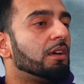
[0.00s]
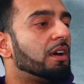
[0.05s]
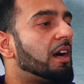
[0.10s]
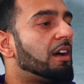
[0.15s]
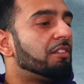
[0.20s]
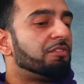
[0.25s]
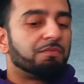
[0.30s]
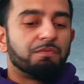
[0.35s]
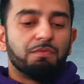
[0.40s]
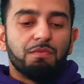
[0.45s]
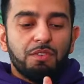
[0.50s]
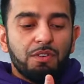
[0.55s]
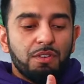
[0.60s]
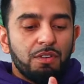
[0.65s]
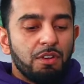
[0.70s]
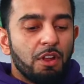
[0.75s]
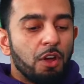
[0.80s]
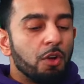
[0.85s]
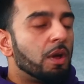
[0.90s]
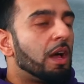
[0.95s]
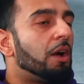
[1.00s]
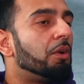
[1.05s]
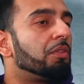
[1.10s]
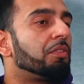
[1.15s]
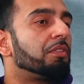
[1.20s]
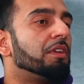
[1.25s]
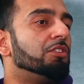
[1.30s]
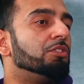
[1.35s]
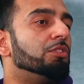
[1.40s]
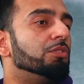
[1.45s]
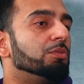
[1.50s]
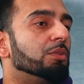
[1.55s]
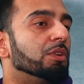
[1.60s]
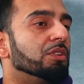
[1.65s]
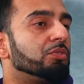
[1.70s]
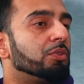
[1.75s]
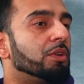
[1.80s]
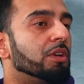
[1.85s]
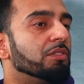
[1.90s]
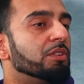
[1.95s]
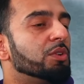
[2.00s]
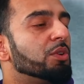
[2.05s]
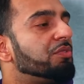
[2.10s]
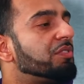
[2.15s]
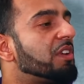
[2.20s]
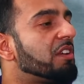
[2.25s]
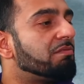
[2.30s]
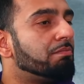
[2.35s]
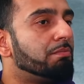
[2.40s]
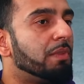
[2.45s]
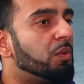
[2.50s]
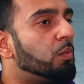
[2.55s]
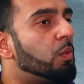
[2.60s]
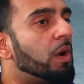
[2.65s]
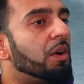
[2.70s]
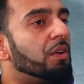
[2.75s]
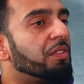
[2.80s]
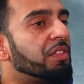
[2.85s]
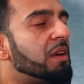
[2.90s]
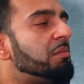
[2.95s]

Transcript: I have no health issues whatsoever. You have given me wealth.